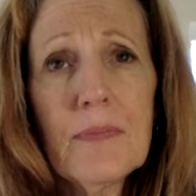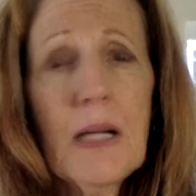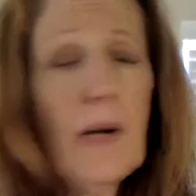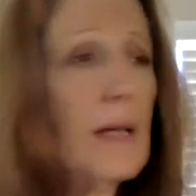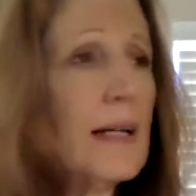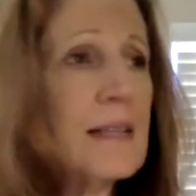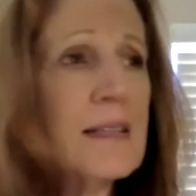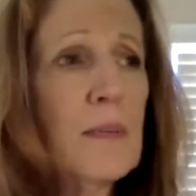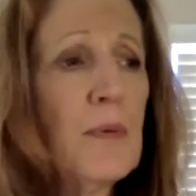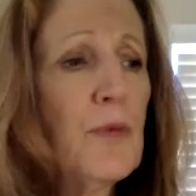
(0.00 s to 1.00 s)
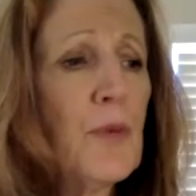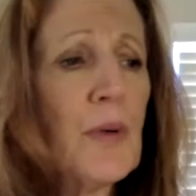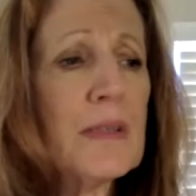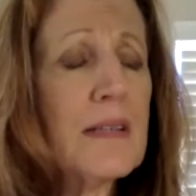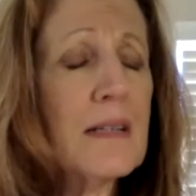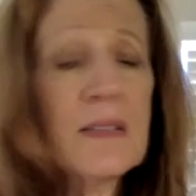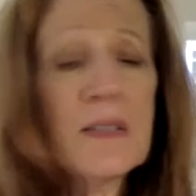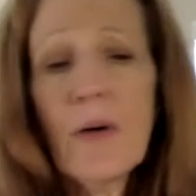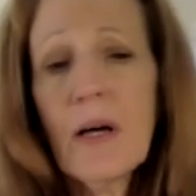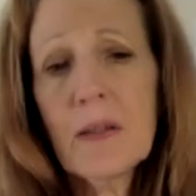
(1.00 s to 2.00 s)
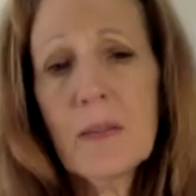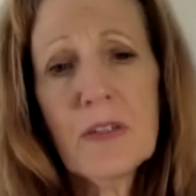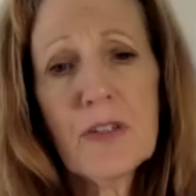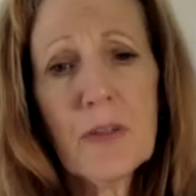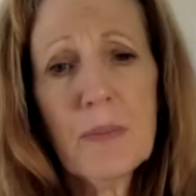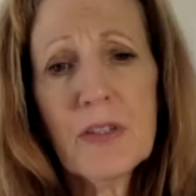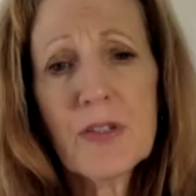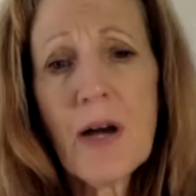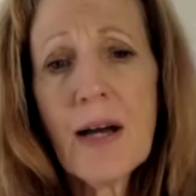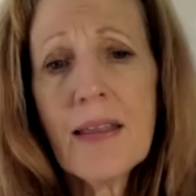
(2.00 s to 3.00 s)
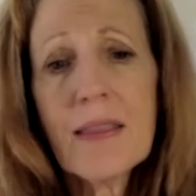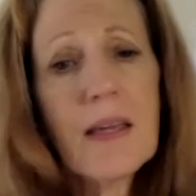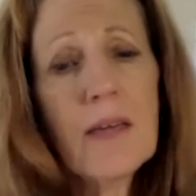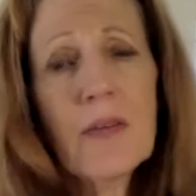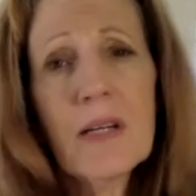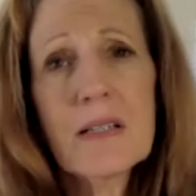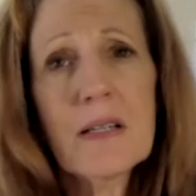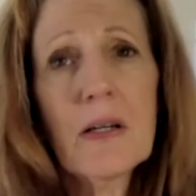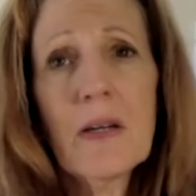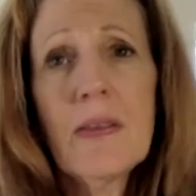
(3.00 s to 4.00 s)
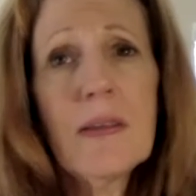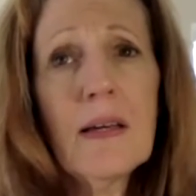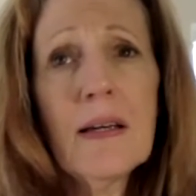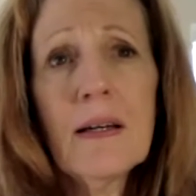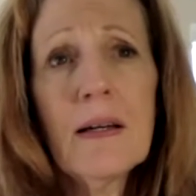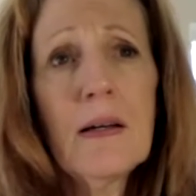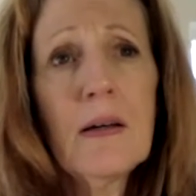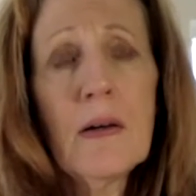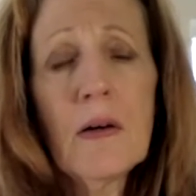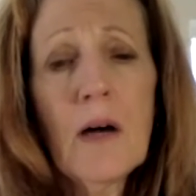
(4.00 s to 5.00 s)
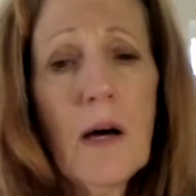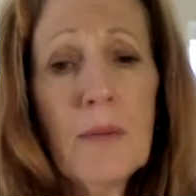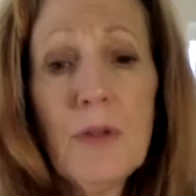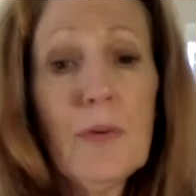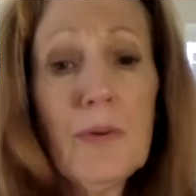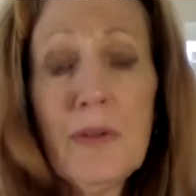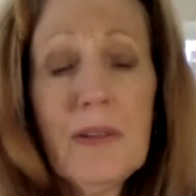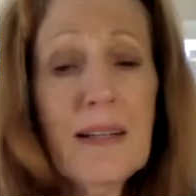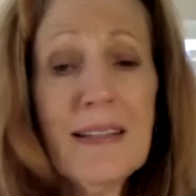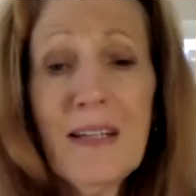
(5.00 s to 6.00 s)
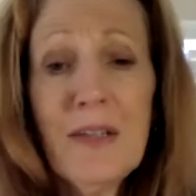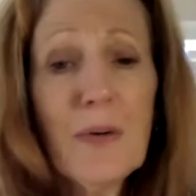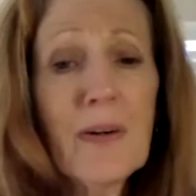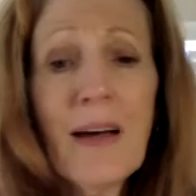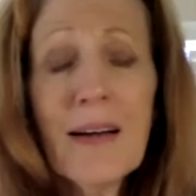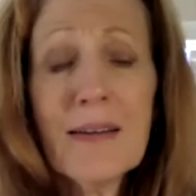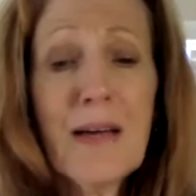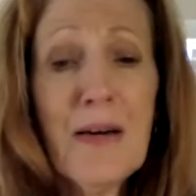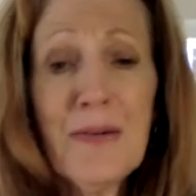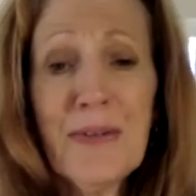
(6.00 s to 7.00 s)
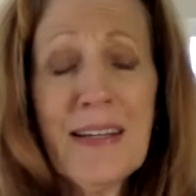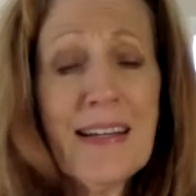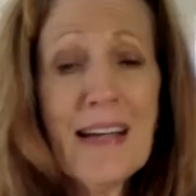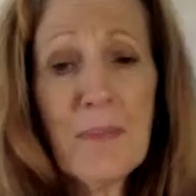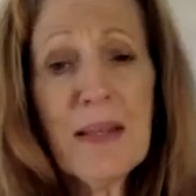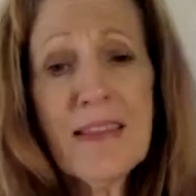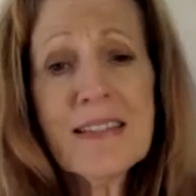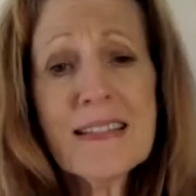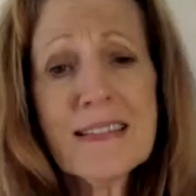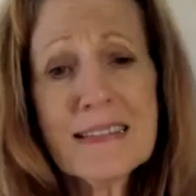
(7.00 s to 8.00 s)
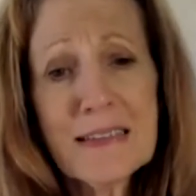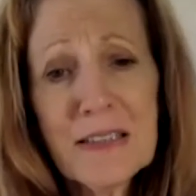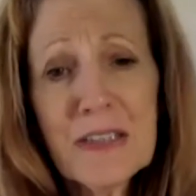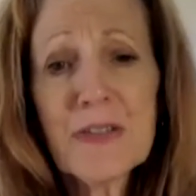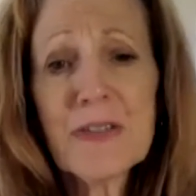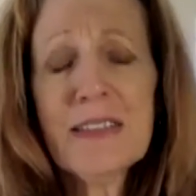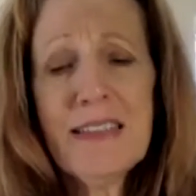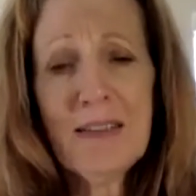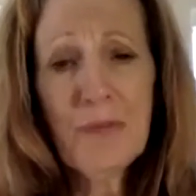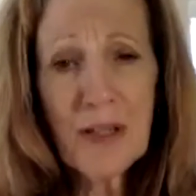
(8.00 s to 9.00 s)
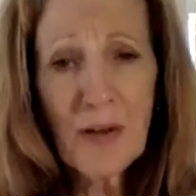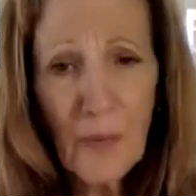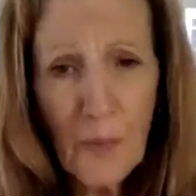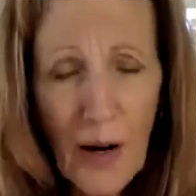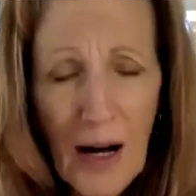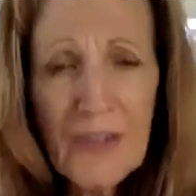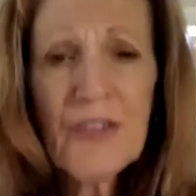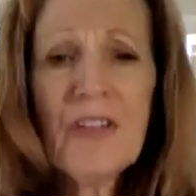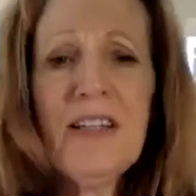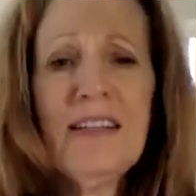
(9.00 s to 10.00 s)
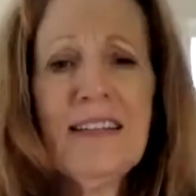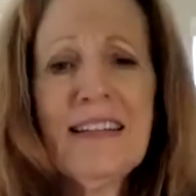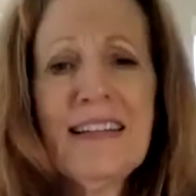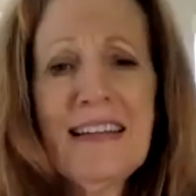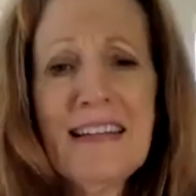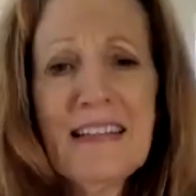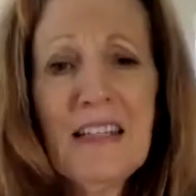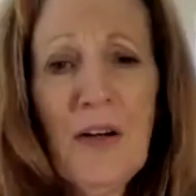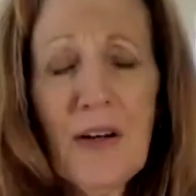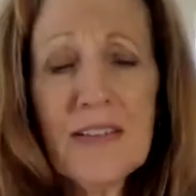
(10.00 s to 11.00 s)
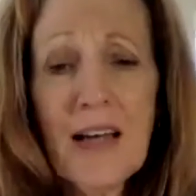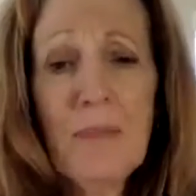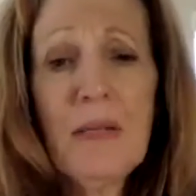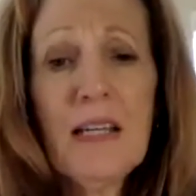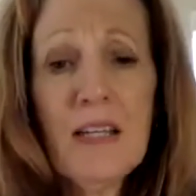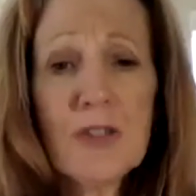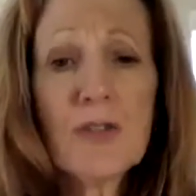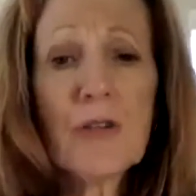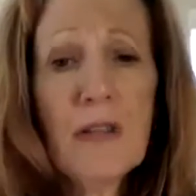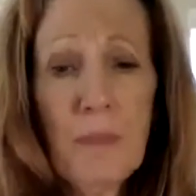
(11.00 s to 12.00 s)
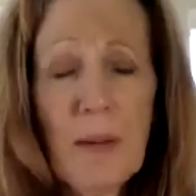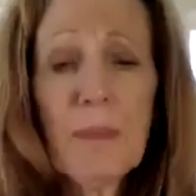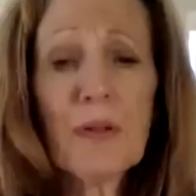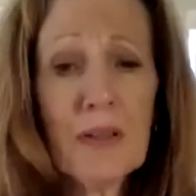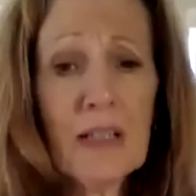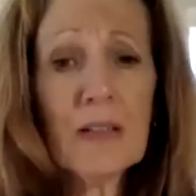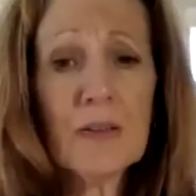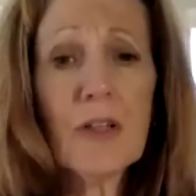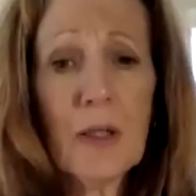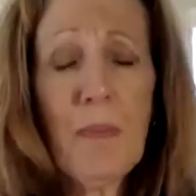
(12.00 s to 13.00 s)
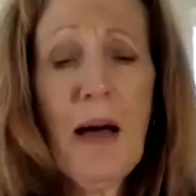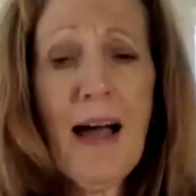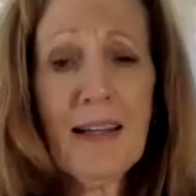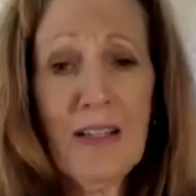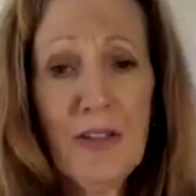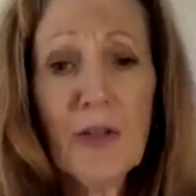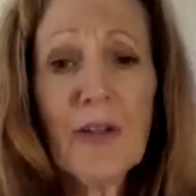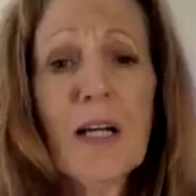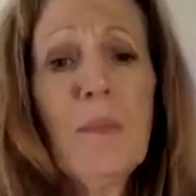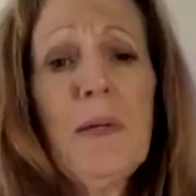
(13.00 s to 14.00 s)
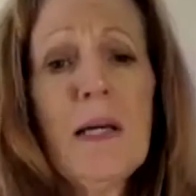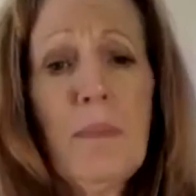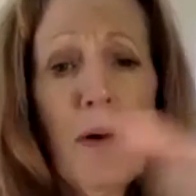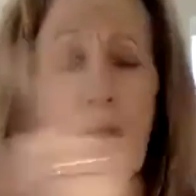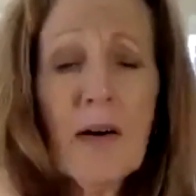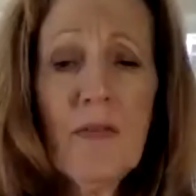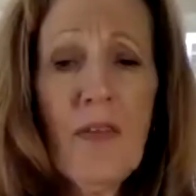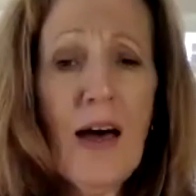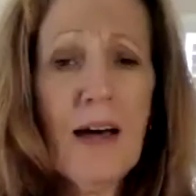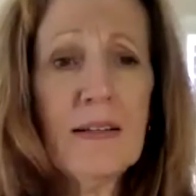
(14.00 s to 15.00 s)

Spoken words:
like I said before, it sounds so elementary, but try to think of it as a good thing. You again, you are not alone. I mean, this is literally, we are watching, a time in history that people are going to look back, and you're going to be a part of that.